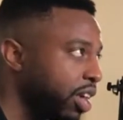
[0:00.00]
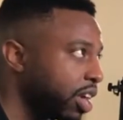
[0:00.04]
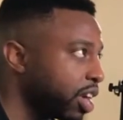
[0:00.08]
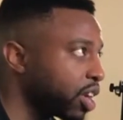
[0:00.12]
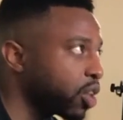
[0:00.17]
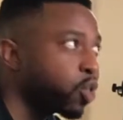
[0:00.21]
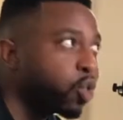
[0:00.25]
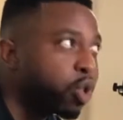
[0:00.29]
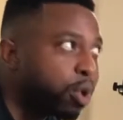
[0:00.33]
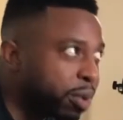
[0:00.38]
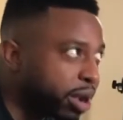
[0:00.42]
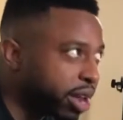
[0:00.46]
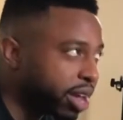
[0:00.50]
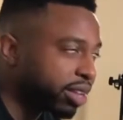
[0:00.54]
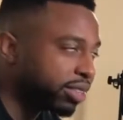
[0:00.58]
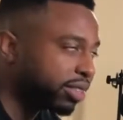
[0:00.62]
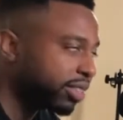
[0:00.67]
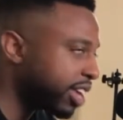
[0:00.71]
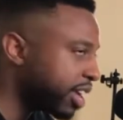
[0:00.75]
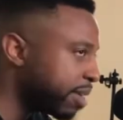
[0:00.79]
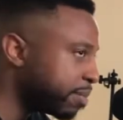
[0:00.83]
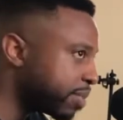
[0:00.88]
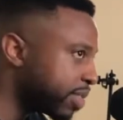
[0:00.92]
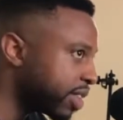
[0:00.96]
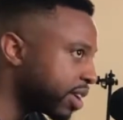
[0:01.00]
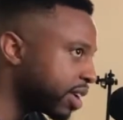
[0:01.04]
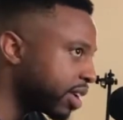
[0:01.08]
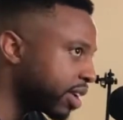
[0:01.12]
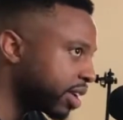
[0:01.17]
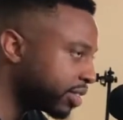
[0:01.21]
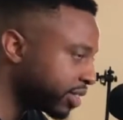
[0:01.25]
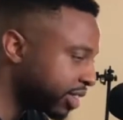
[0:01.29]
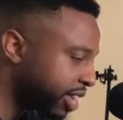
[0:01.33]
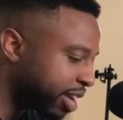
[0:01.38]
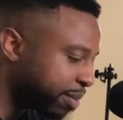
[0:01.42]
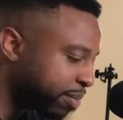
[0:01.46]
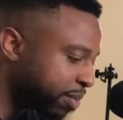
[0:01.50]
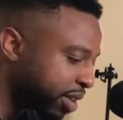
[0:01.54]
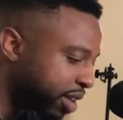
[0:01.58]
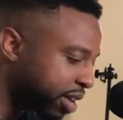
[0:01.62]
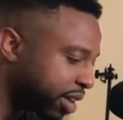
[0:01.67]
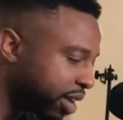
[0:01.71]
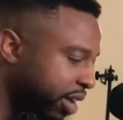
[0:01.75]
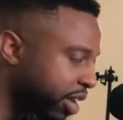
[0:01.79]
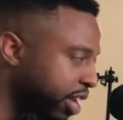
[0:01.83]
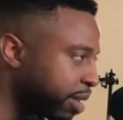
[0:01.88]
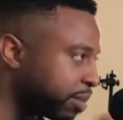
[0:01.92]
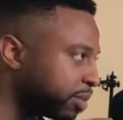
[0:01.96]
Aquemini, same
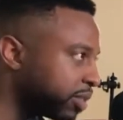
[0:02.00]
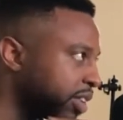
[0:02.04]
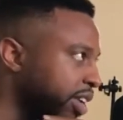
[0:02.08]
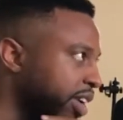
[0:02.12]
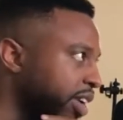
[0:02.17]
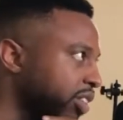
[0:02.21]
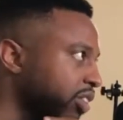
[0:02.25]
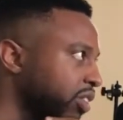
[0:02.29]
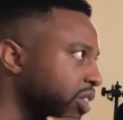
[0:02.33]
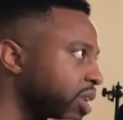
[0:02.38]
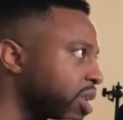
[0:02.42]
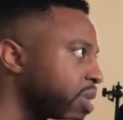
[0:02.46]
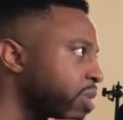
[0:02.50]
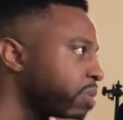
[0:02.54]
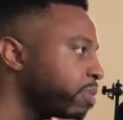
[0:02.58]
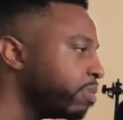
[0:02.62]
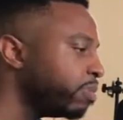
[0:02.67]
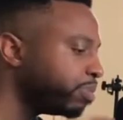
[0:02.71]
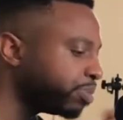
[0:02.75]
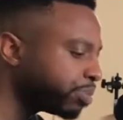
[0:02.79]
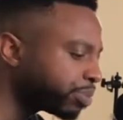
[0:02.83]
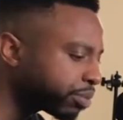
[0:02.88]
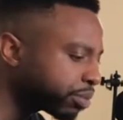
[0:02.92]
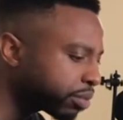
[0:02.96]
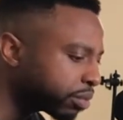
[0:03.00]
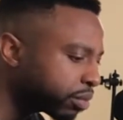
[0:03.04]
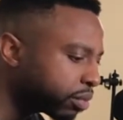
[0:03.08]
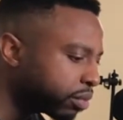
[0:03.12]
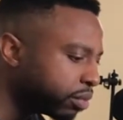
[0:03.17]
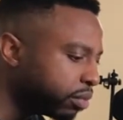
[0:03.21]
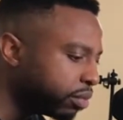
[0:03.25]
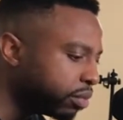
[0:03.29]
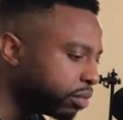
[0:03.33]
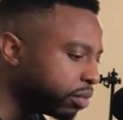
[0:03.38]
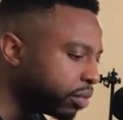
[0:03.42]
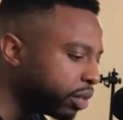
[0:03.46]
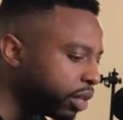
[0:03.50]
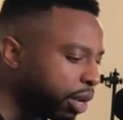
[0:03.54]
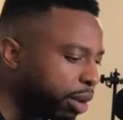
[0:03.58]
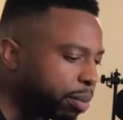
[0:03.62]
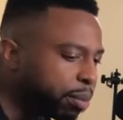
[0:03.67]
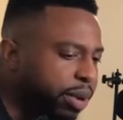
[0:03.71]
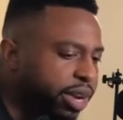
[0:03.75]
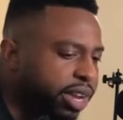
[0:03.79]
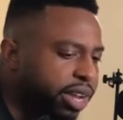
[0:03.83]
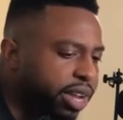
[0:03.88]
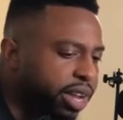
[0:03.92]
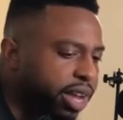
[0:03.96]
thing. You know what I'm saying? So,
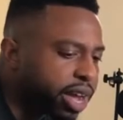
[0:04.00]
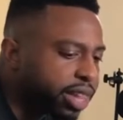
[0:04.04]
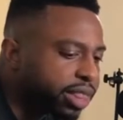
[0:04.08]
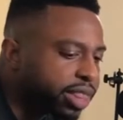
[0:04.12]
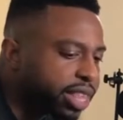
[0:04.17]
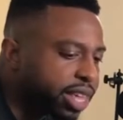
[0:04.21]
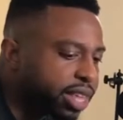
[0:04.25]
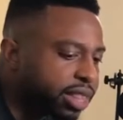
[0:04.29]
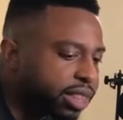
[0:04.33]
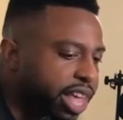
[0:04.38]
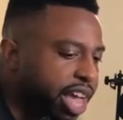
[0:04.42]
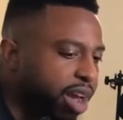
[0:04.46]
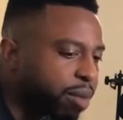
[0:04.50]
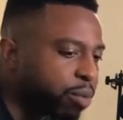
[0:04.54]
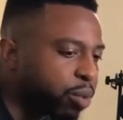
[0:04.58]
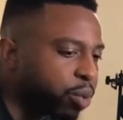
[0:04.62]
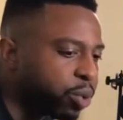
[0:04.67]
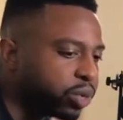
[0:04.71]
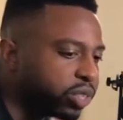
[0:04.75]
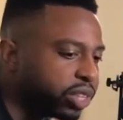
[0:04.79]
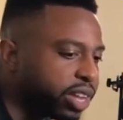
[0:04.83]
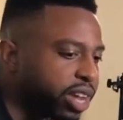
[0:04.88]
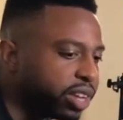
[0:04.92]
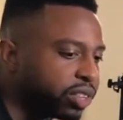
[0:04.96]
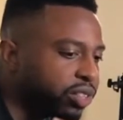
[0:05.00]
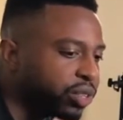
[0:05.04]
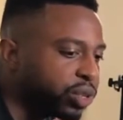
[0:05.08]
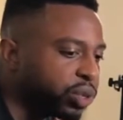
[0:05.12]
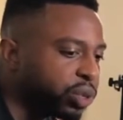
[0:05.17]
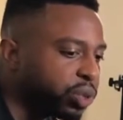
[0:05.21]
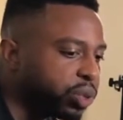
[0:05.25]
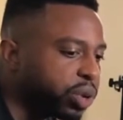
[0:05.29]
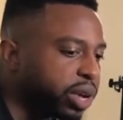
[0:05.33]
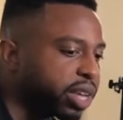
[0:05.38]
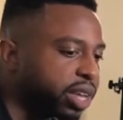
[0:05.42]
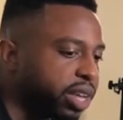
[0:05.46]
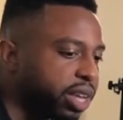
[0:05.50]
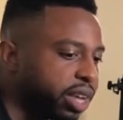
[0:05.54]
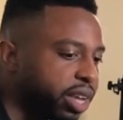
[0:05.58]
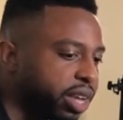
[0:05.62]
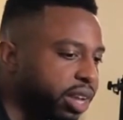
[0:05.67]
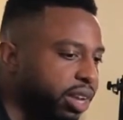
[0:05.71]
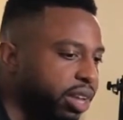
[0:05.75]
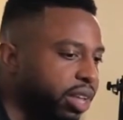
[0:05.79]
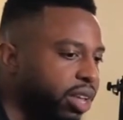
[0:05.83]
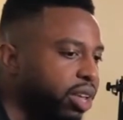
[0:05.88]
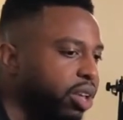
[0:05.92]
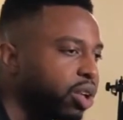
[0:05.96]
but I think that boils down to,
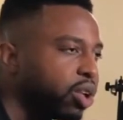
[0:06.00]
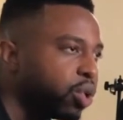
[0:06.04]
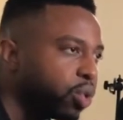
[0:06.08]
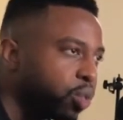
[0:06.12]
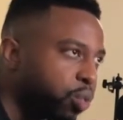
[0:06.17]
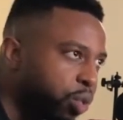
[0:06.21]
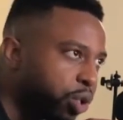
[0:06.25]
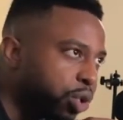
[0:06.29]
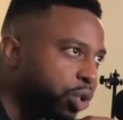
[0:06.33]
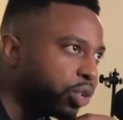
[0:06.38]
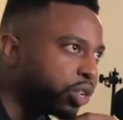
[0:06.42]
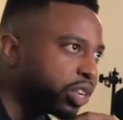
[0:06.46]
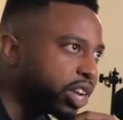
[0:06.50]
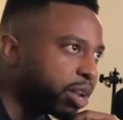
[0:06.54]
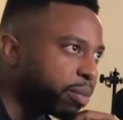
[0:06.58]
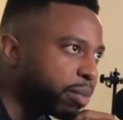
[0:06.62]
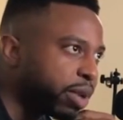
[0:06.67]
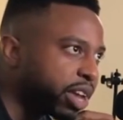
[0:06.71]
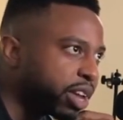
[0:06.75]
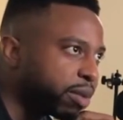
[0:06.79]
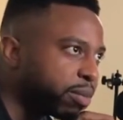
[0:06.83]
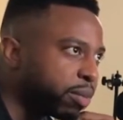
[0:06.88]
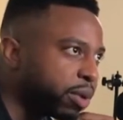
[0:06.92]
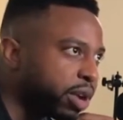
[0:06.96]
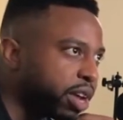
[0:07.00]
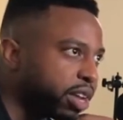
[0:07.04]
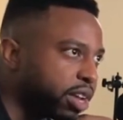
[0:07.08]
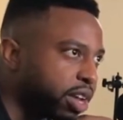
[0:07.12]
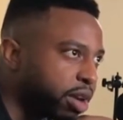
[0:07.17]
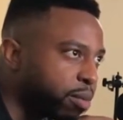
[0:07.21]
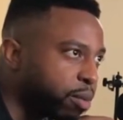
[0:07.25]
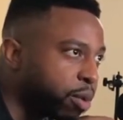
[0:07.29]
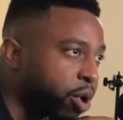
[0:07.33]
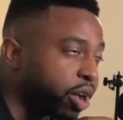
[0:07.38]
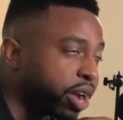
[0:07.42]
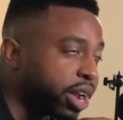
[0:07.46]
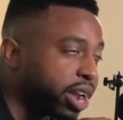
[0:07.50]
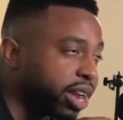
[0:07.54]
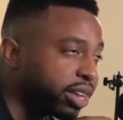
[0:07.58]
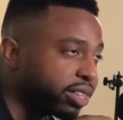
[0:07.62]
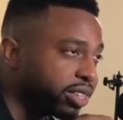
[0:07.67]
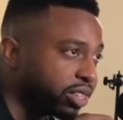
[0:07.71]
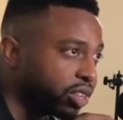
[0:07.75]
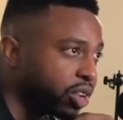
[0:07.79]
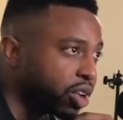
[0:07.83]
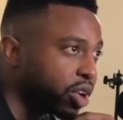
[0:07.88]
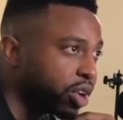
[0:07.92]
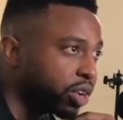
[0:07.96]
again, what are you trying to make a mark
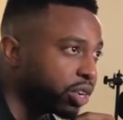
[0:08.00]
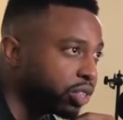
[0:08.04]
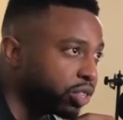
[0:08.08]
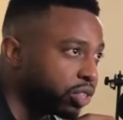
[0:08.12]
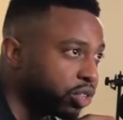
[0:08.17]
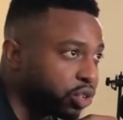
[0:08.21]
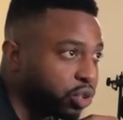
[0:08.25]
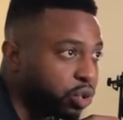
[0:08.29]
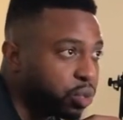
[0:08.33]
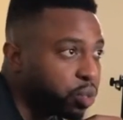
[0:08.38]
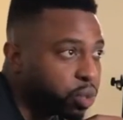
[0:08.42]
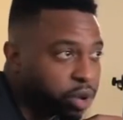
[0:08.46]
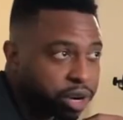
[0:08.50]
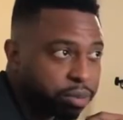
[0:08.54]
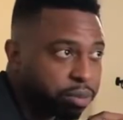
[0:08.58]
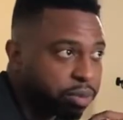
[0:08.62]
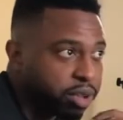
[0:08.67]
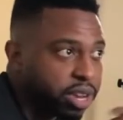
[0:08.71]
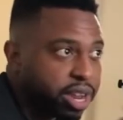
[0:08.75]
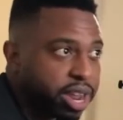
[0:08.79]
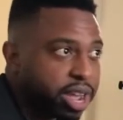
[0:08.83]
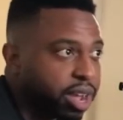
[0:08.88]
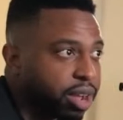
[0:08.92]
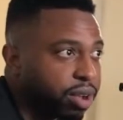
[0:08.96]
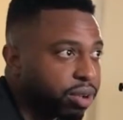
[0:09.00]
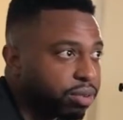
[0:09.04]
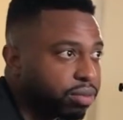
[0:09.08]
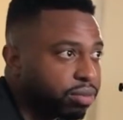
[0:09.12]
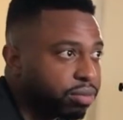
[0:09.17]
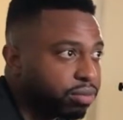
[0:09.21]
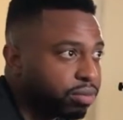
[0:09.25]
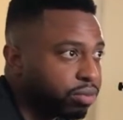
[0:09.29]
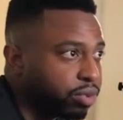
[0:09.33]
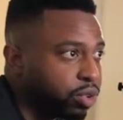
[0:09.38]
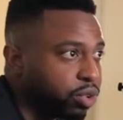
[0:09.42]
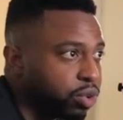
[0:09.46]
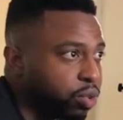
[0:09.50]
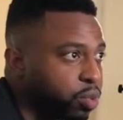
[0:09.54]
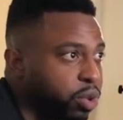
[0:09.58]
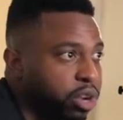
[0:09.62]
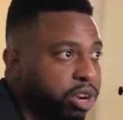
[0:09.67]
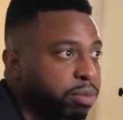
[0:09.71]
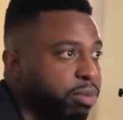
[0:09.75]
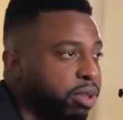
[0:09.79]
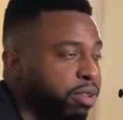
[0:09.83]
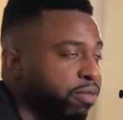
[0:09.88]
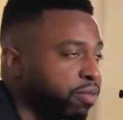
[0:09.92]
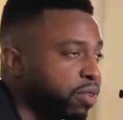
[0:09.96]
as an artist? Do you want to be now? Do you
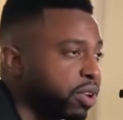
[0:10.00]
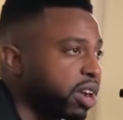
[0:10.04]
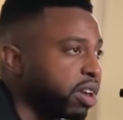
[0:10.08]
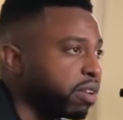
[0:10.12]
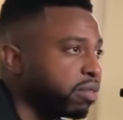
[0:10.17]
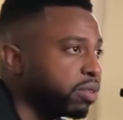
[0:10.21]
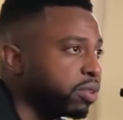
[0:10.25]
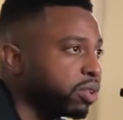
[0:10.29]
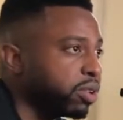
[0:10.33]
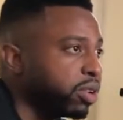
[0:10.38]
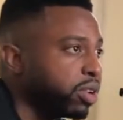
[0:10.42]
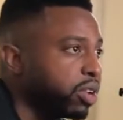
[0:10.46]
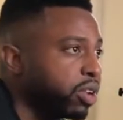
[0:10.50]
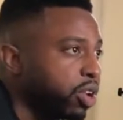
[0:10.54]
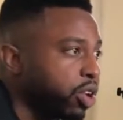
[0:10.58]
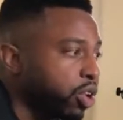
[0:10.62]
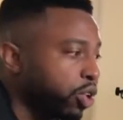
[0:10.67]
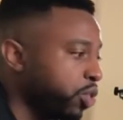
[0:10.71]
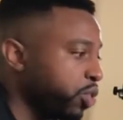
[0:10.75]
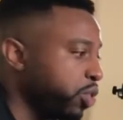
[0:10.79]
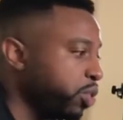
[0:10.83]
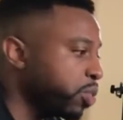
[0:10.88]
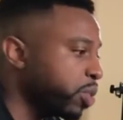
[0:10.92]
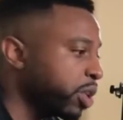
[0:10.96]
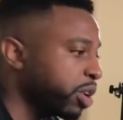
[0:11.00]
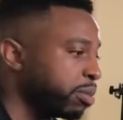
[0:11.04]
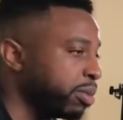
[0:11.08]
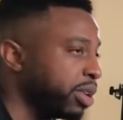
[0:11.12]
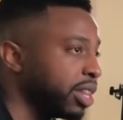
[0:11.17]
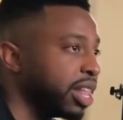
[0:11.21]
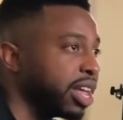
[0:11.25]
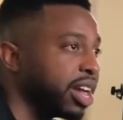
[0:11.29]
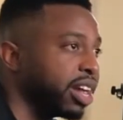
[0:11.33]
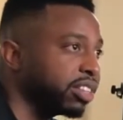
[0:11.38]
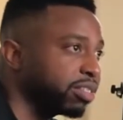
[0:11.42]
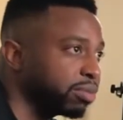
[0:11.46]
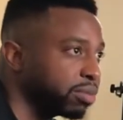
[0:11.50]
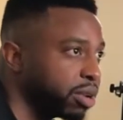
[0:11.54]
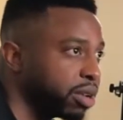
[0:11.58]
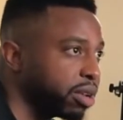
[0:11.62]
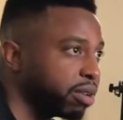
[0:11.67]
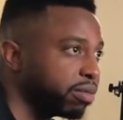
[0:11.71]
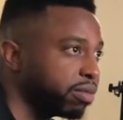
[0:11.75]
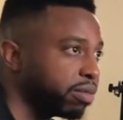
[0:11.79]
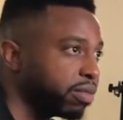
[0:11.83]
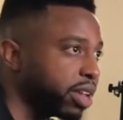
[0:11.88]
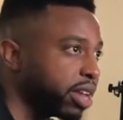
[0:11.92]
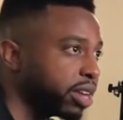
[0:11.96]
want to be forever, or do you want to be last
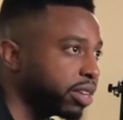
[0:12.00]
month?